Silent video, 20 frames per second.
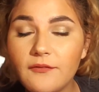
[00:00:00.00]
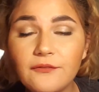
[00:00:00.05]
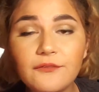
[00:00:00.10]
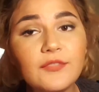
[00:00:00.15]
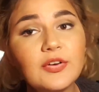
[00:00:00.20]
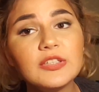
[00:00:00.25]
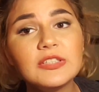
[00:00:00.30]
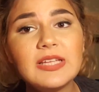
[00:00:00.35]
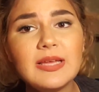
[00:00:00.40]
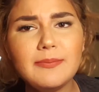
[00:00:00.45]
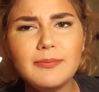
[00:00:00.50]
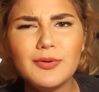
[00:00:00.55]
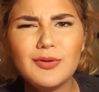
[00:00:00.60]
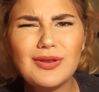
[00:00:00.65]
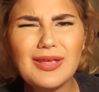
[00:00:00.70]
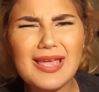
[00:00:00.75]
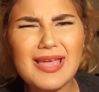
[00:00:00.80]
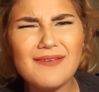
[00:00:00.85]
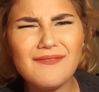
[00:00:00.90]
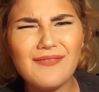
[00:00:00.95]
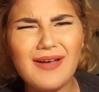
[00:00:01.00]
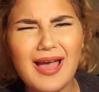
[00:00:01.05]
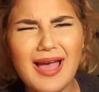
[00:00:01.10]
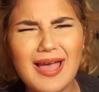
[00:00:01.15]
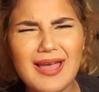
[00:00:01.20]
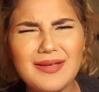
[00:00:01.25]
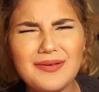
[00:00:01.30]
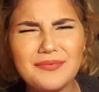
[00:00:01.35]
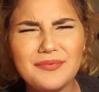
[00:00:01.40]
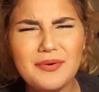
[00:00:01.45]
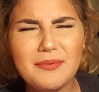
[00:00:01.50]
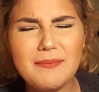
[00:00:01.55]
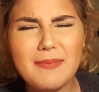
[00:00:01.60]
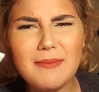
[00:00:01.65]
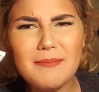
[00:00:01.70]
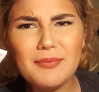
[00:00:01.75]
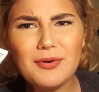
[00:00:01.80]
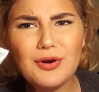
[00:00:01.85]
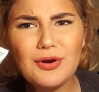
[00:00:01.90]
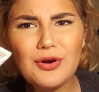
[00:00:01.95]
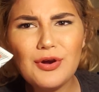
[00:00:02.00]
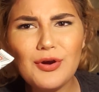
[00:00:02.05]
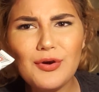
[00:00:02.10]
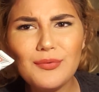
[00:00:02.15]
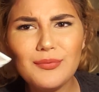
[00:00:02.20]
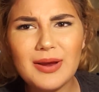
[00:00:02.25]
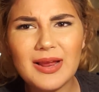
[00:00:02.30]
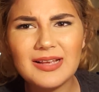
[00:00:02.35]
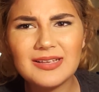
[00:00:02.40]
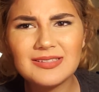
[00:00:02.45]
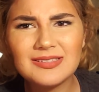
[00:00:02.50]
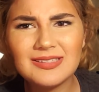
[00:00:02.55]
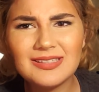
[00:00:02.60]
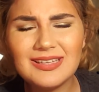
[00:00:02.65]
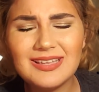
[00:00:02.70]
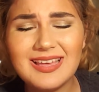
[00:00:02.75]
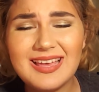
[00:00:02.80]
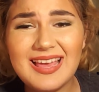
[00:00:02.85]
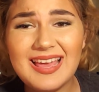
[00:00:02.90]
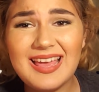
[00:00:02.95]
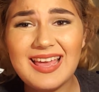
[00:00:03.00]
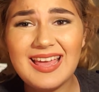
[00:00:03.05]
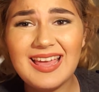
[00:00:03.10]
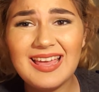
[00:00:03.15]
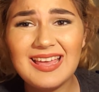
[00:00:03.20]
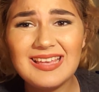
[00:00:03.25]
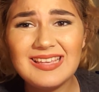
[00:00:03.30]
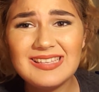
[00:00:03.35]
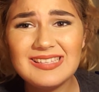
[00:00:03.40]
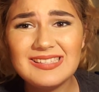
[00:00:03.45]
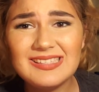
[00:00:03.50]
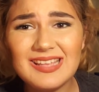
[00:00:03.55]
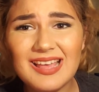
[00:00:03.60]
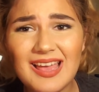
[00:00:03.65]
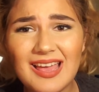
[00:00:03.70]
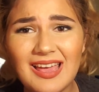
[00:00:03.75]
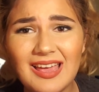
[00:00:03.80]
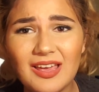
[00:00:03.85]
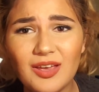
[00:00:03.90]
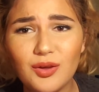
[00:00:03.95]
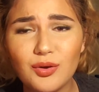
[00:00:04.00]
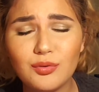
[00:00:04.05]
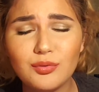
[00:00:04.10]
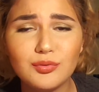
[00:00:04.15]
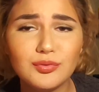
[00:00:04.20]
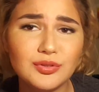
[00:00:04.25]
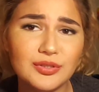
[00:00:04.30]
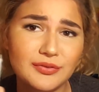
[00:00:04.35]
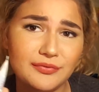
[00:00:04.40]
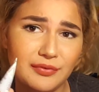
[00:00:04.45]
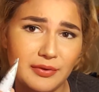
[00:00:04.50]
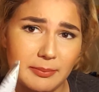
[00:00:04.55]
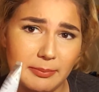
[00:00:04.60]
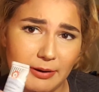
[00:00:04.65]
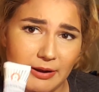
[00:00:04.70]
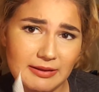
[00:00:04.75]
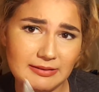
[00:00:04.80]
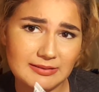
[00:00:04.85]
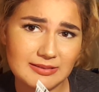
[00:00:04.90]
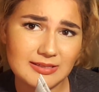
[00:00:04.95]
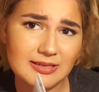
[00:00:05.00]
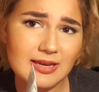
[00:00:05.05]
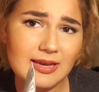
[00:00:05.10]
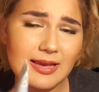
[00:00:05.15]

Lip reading: First Aid Beauty, if I remember correctly, is a cruelty-free brand.